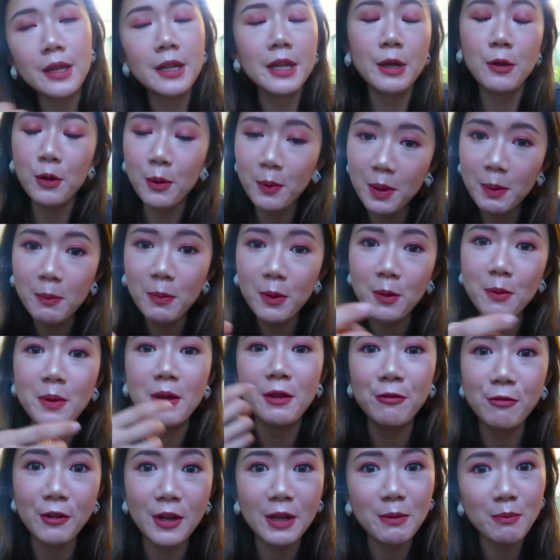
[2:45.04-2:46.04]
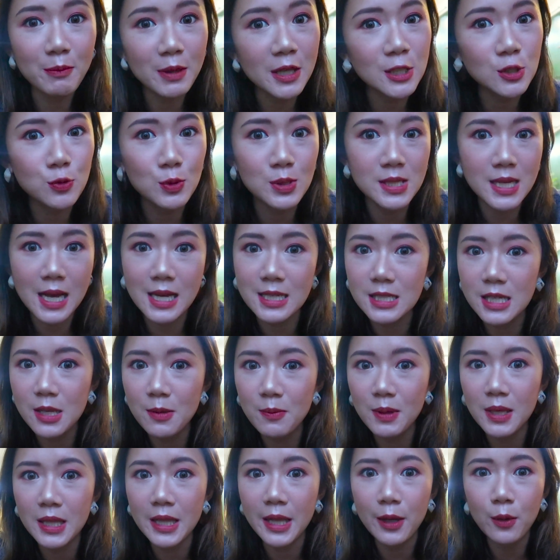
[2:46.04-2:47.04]
And I remember my friend Mitch was
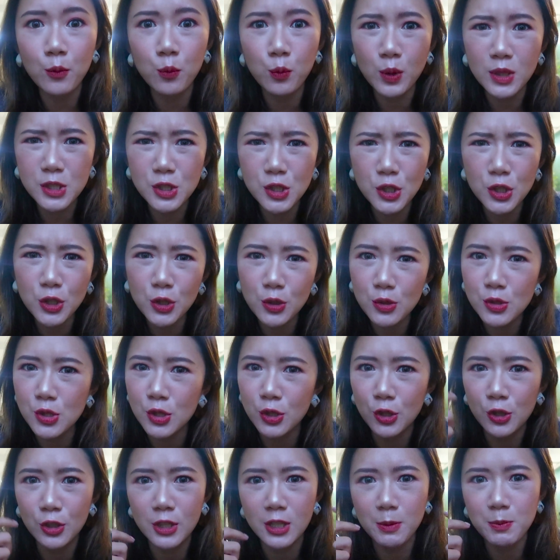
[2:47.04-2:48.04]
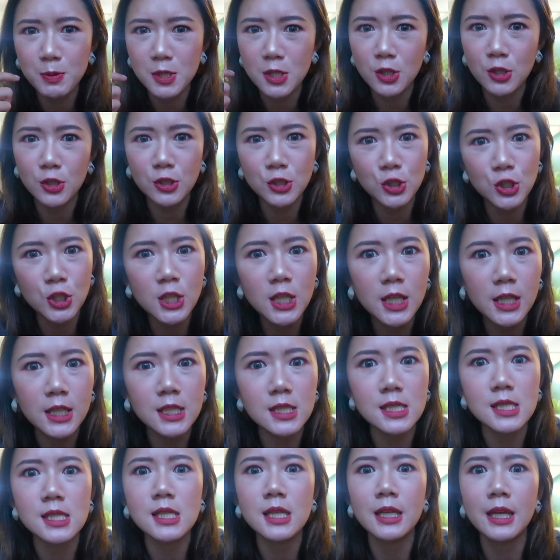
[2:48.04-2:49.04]
asking me like, what do you use on your lips and your
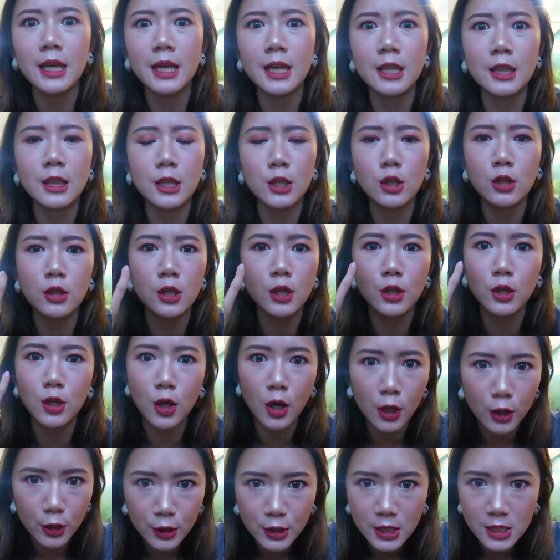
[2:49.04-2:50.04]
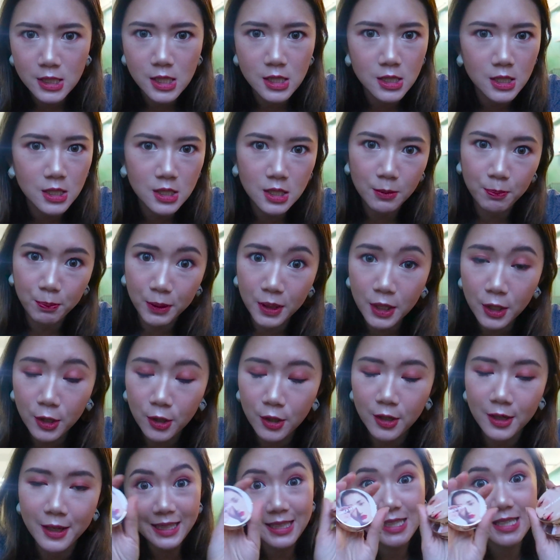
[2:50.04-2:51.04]
cheeks? Like the color doesn't
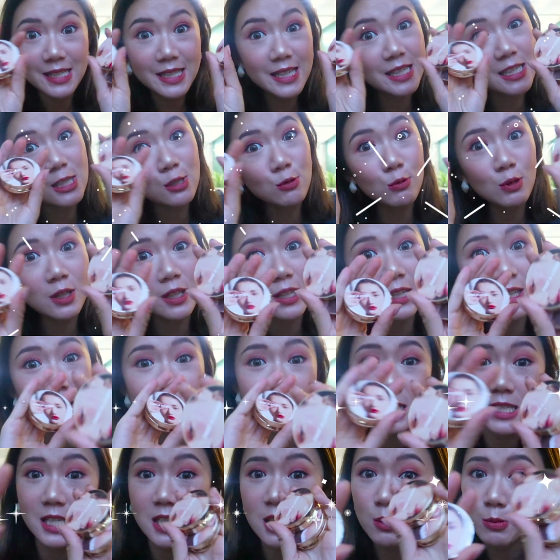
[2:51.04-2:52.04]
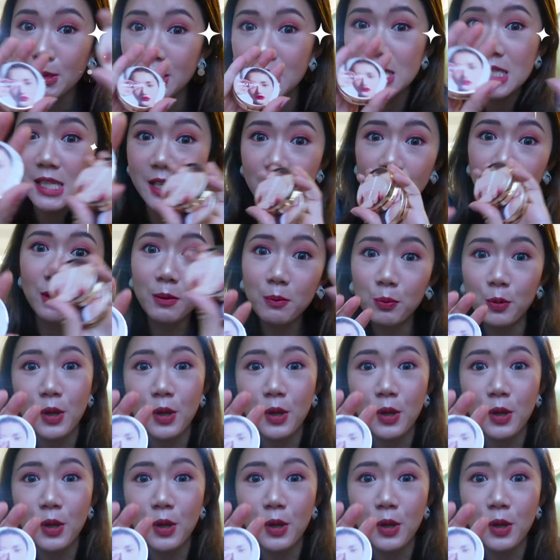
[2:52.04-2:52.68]
disappear. It's this one. This is my secret